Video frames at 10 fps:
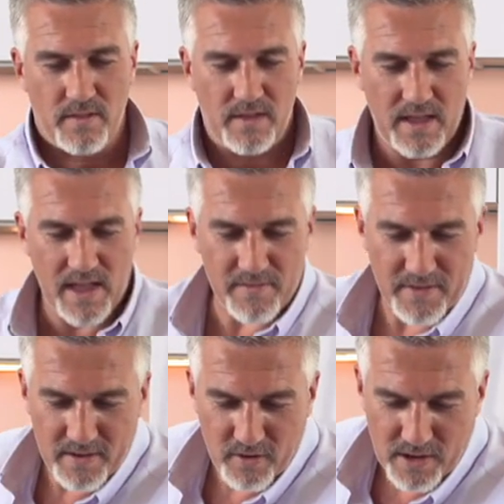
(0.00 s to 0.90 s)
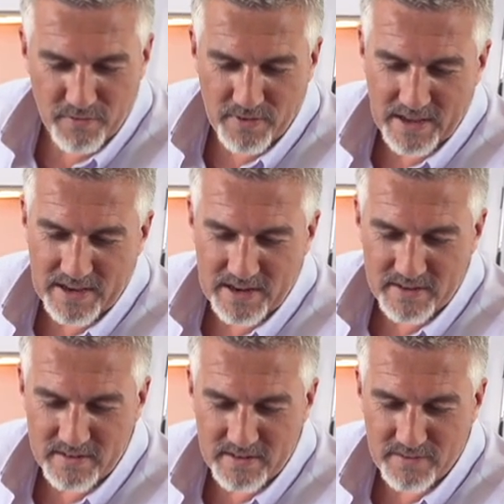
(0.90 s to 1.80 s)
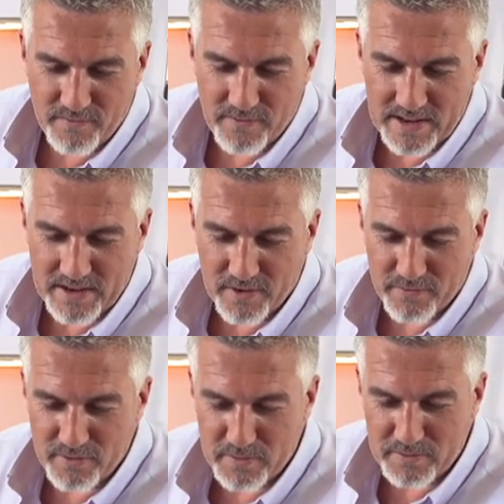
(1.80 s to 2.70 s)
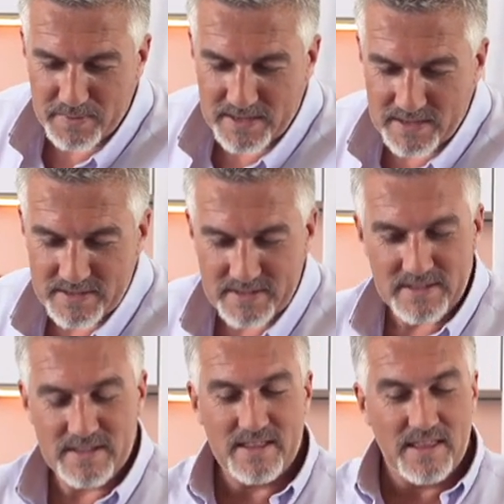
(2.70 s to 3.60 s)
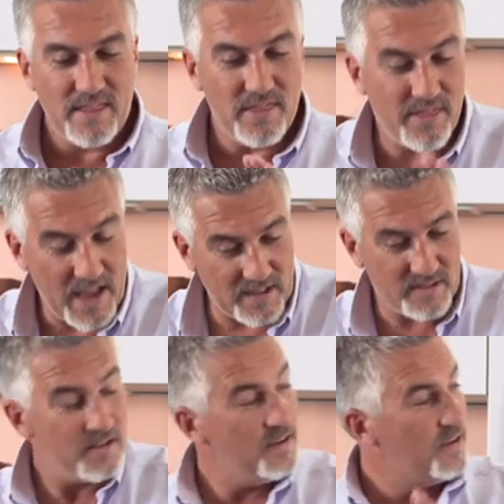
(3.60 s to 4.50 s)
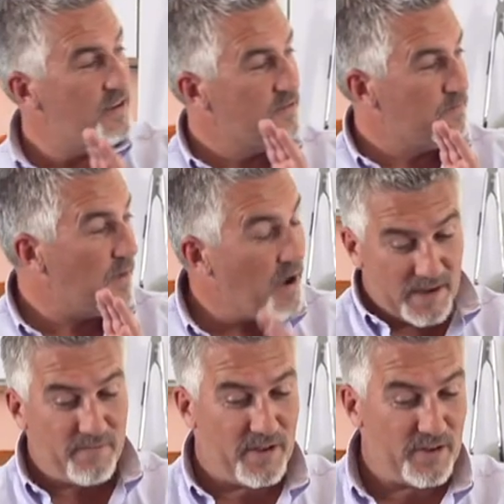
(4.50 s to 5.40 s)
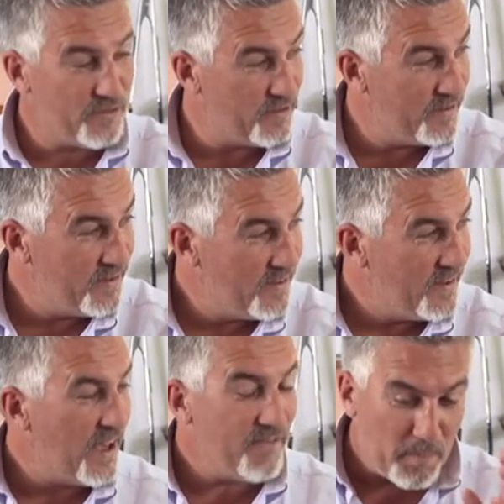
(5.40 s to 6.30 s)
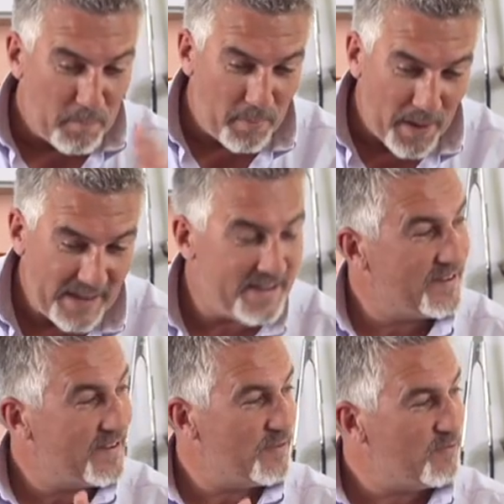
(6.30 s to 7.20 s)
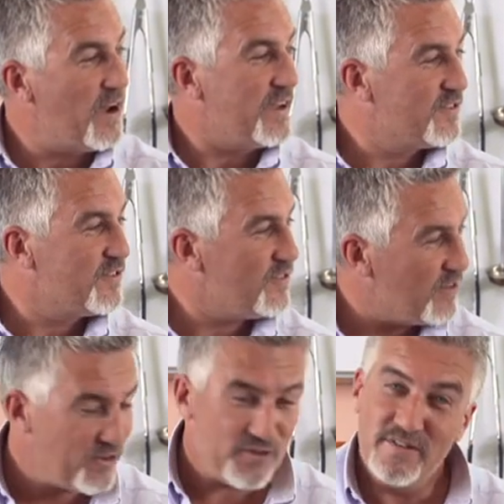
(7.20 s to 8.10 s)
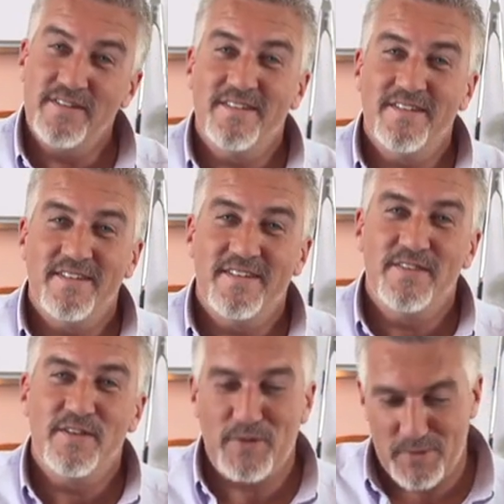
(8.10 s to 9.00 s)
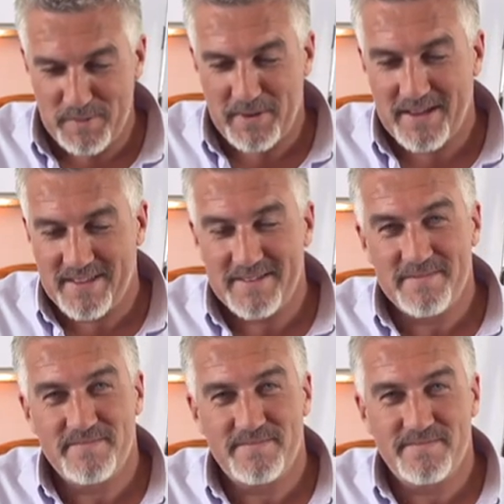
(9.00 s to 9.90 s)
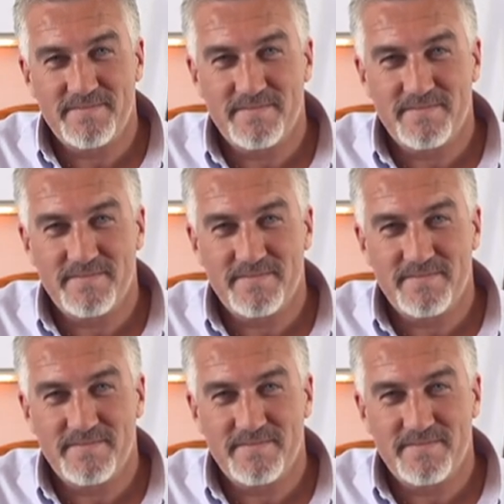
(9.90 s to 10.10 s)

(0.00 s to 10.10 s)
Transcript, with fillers: There you have it. Look how flaky it is. It's even flaking off as we speak. That is my version of a baked rice dish. The koulibak.